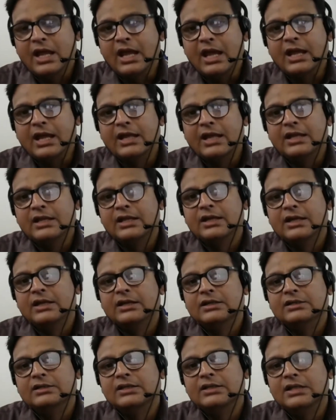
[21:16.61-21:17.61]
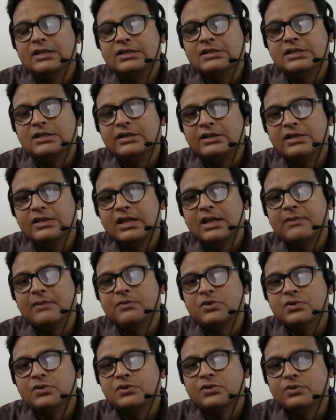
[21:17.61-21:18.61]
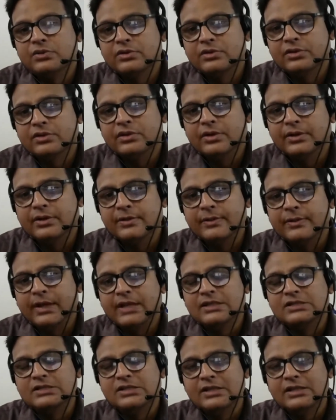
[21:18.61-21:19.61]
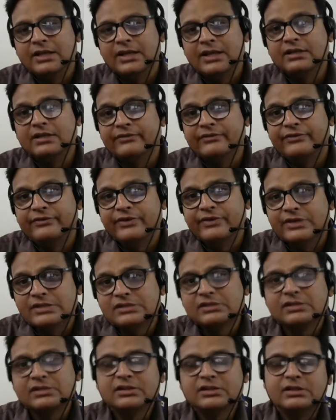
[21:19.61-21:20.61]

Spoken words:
and then she came to and she read the first